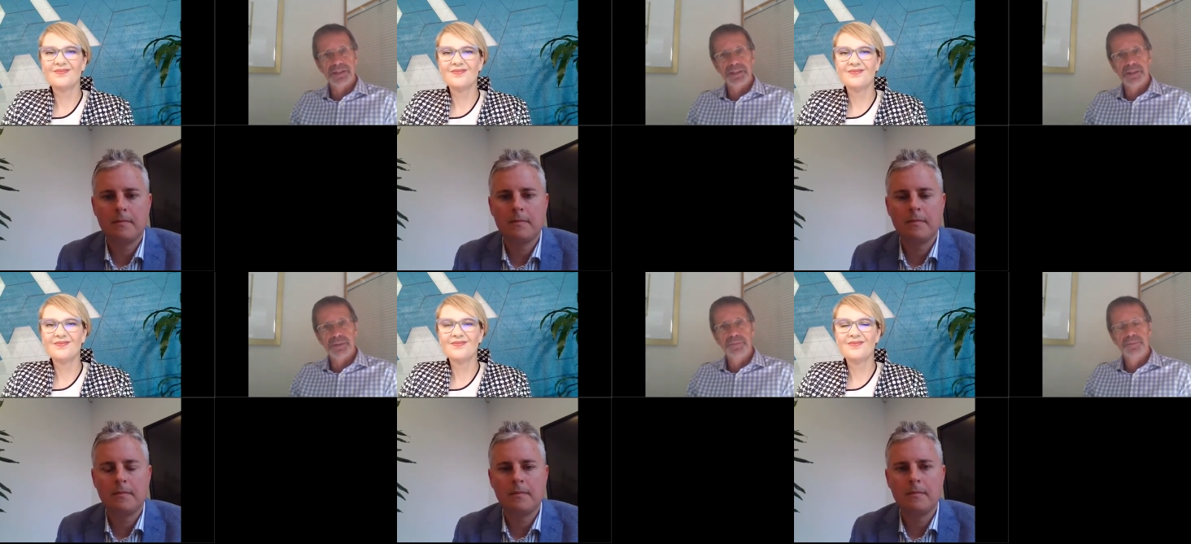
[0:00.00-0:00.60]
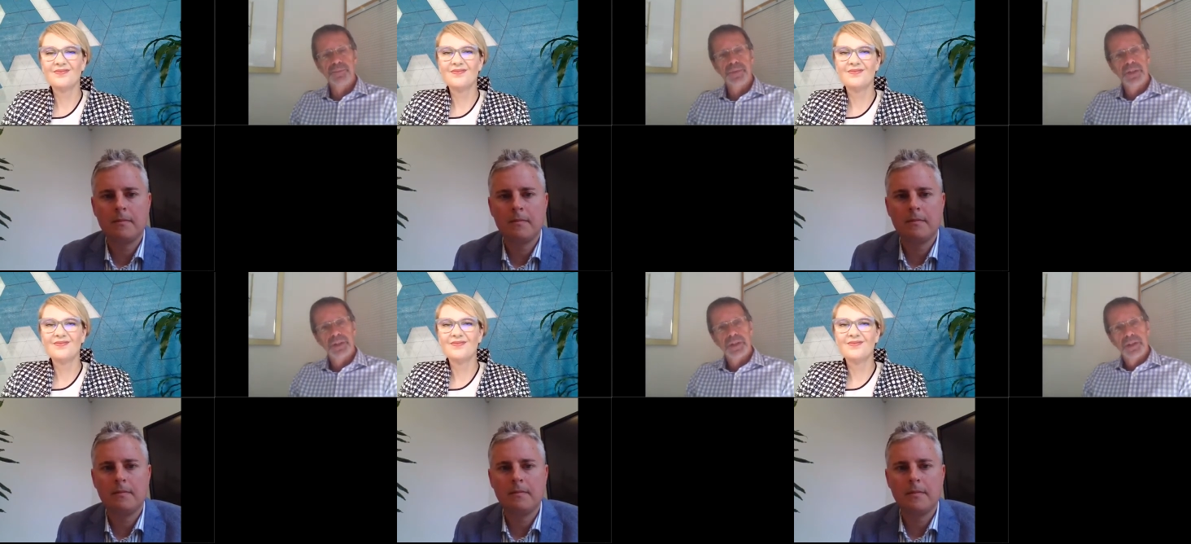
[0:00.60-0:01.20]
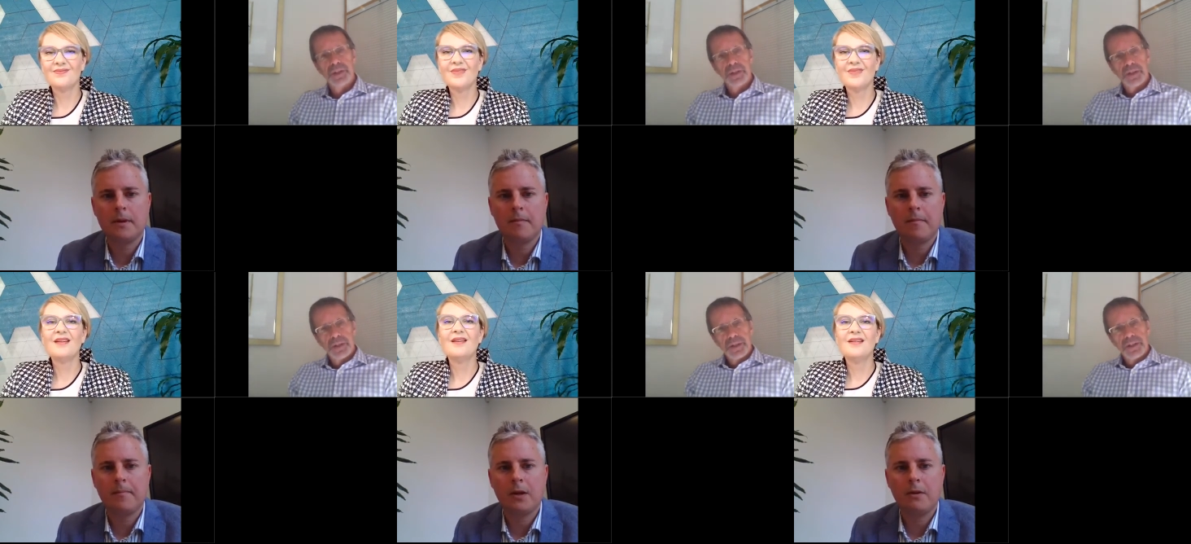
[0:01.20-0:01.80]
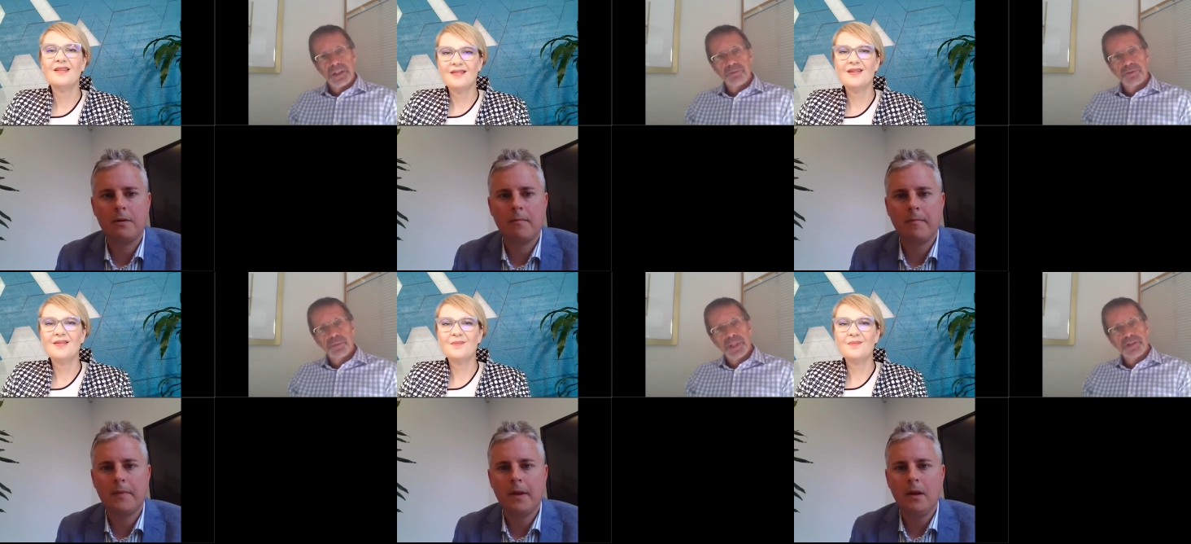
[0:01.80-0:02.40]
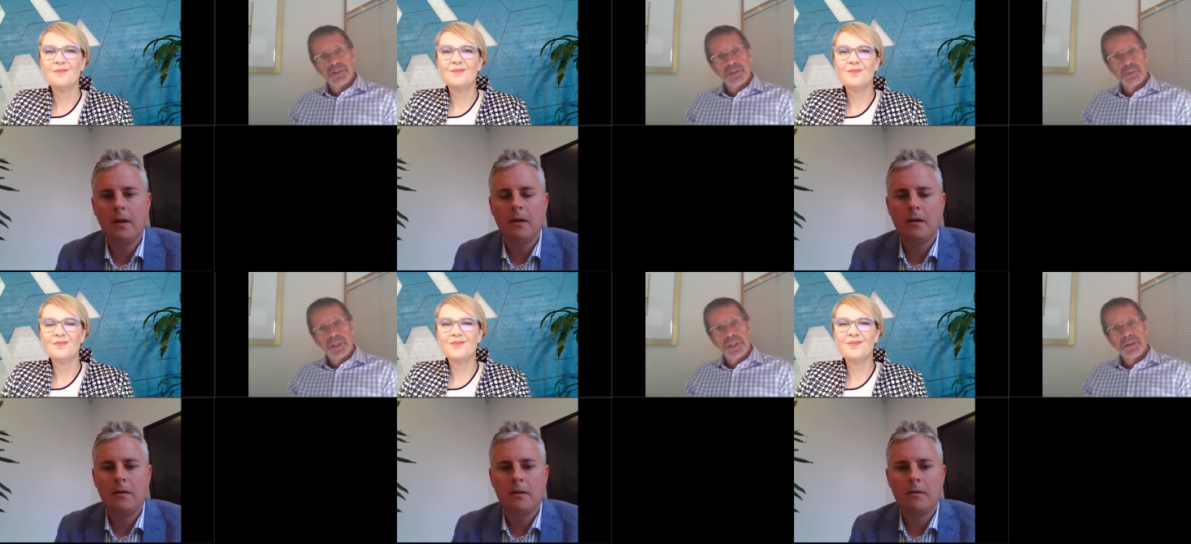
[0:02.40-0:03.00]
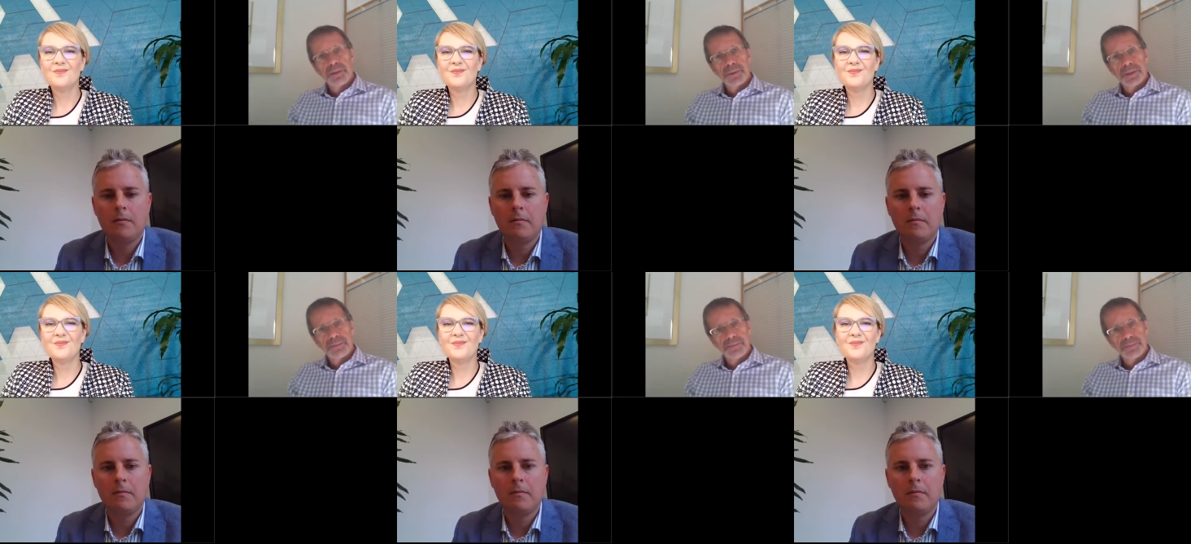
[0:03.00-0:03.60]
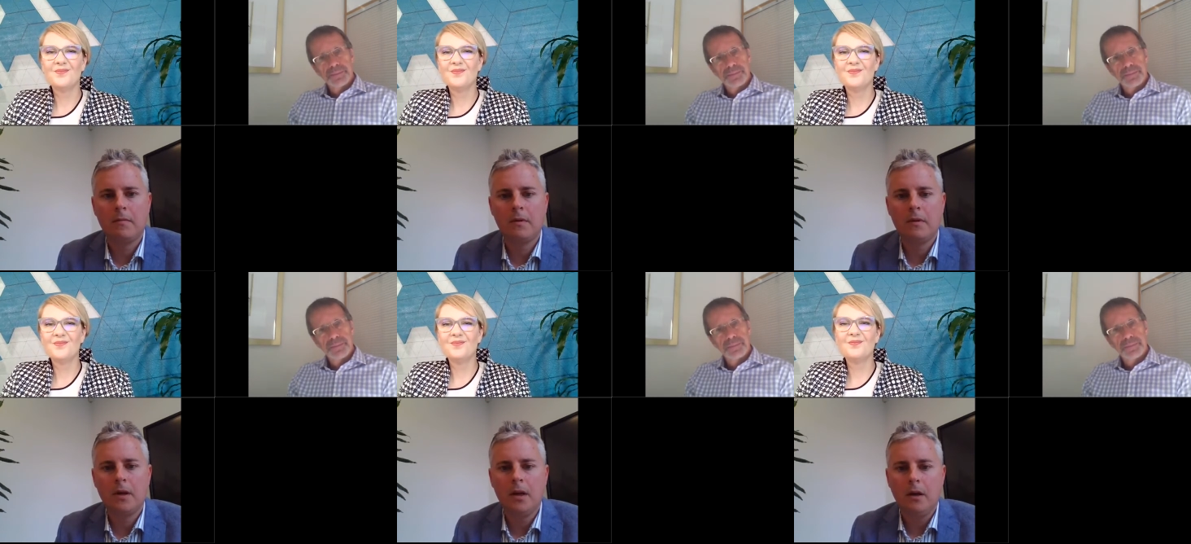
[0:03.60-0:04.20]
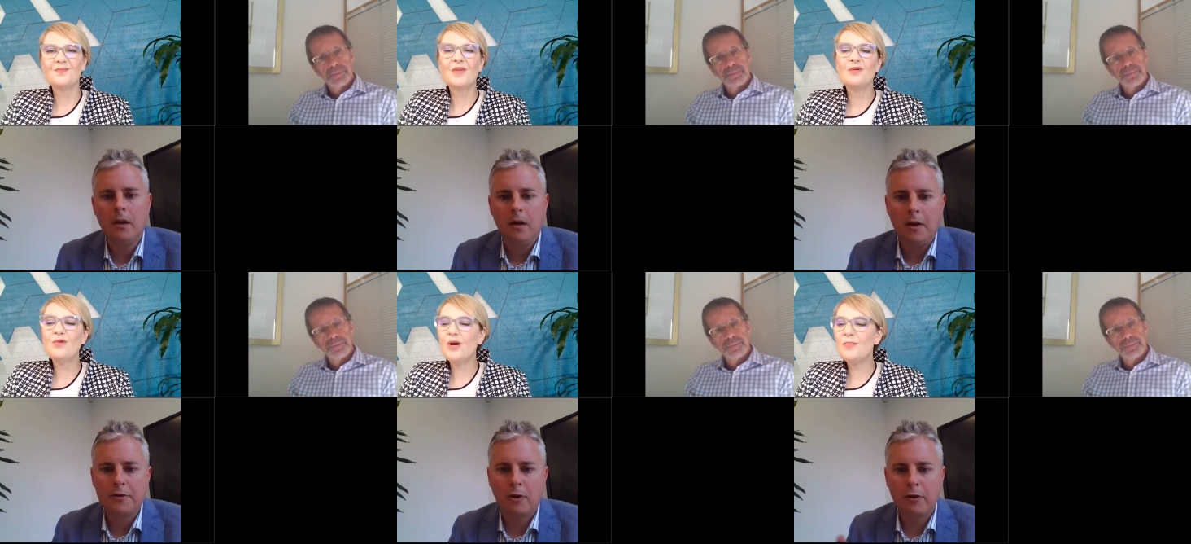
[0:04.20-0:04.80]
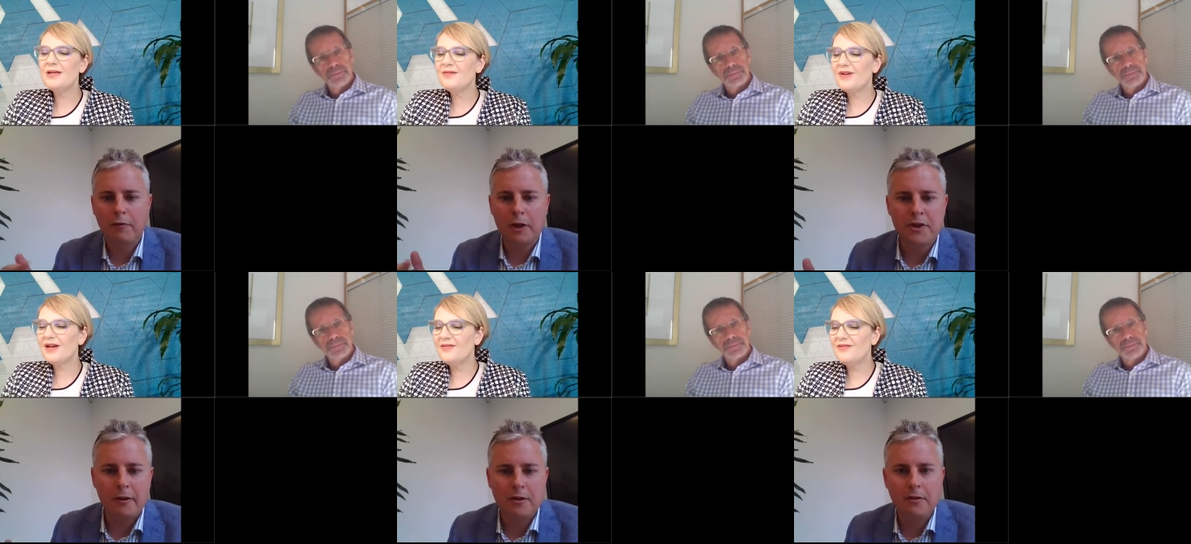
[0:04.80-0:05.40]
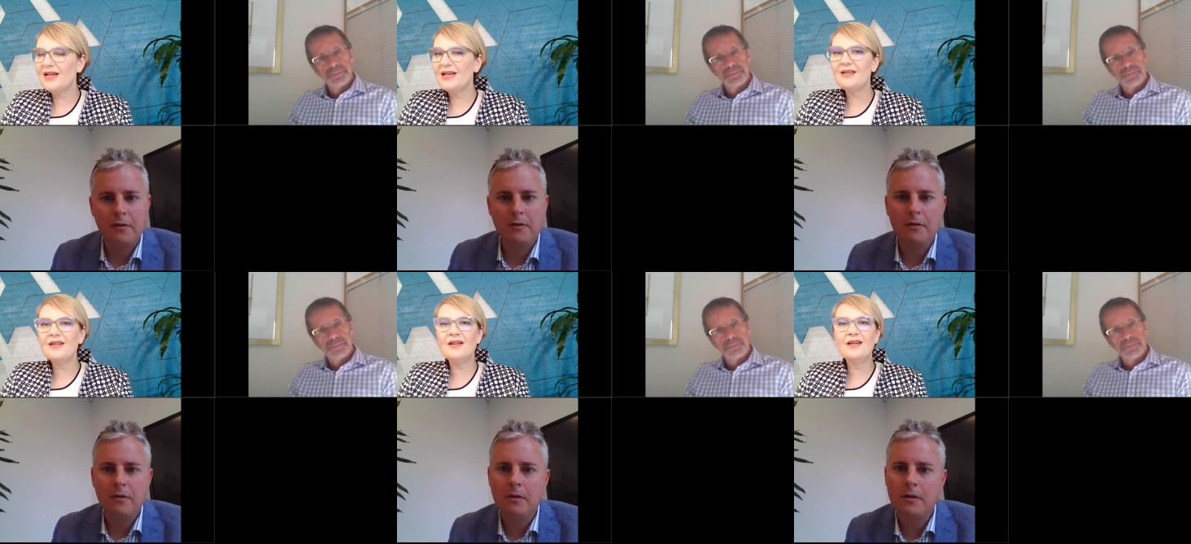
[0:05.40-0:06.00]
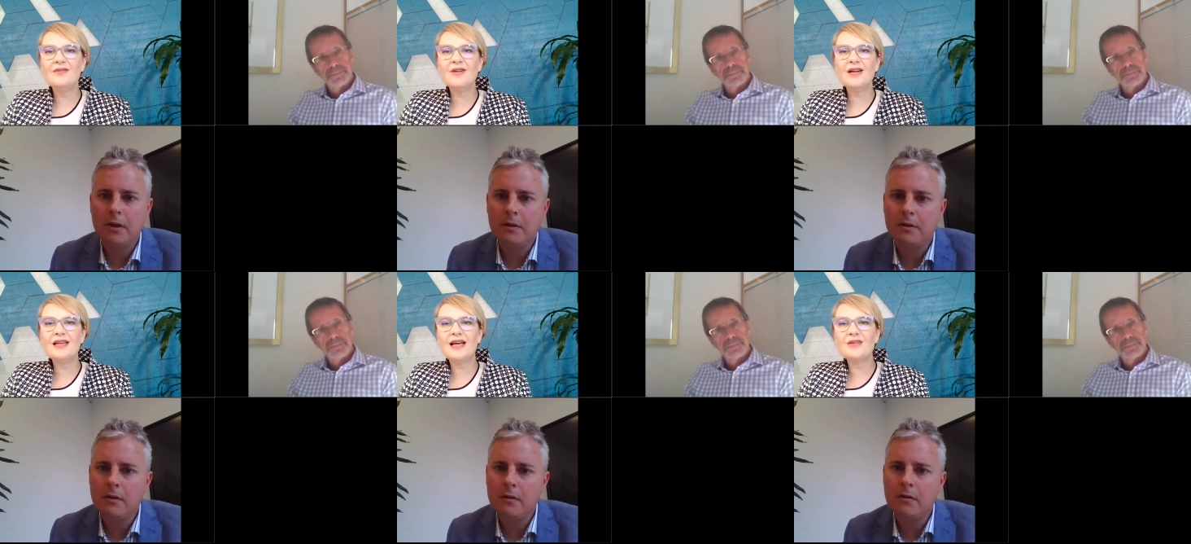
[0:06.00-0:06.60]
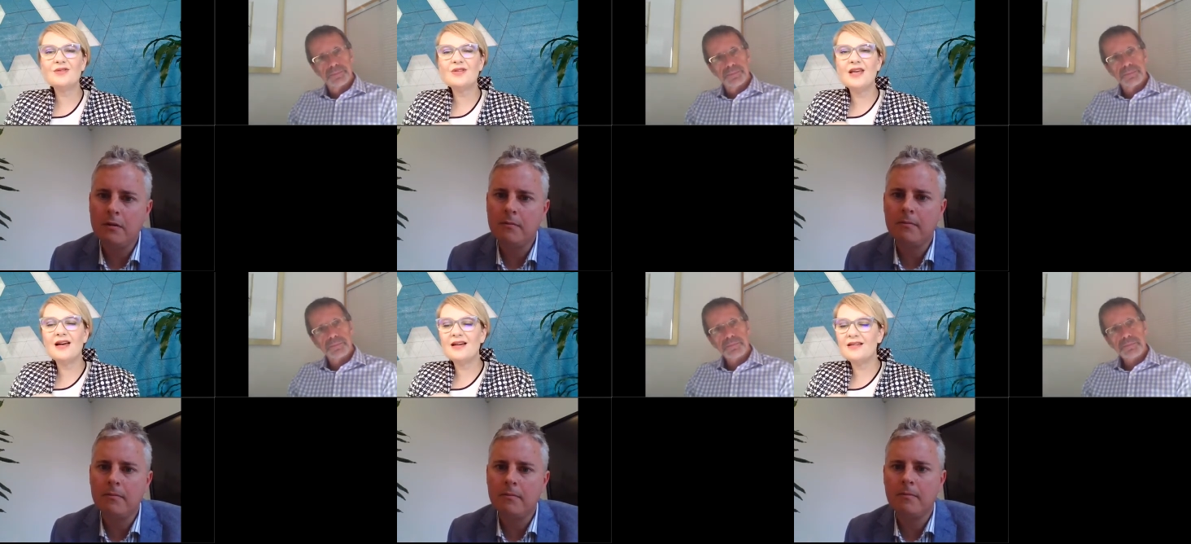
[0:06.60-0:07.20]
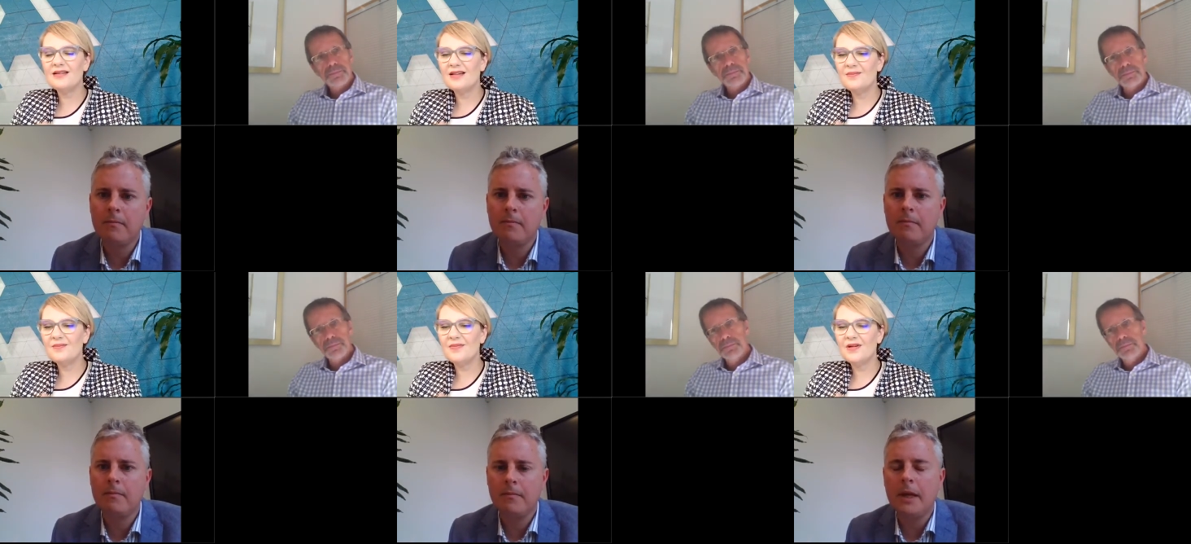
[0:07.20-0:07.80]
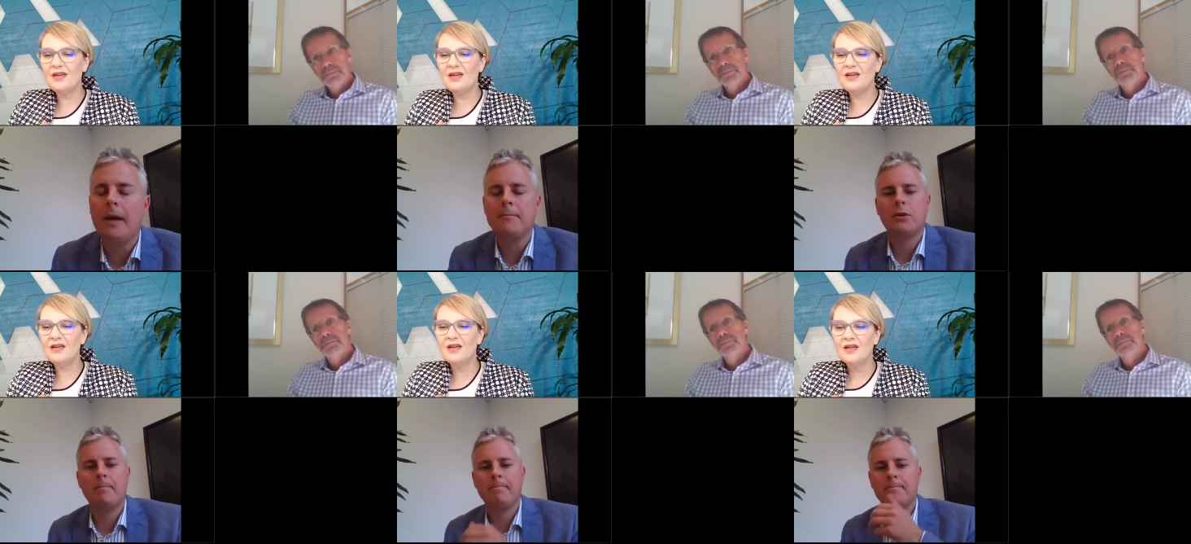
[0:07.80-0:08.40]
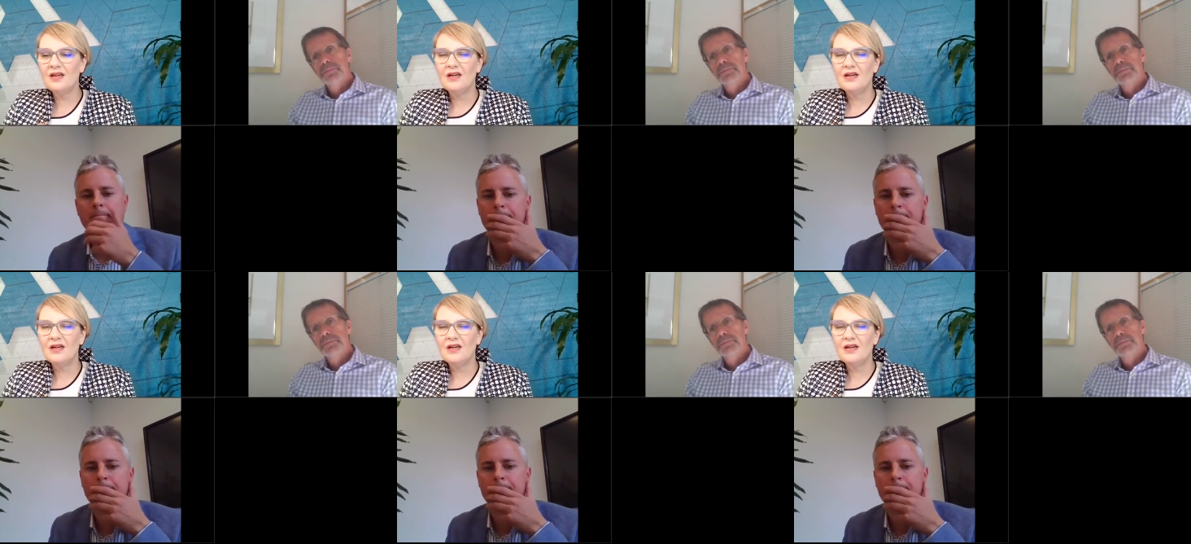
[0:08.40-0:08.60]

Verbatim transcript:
Speaker 1: So the information that we hold.
Speaker 2: Robin, sort of, if, I, if I can uh, if I can add to that, um, yes. I think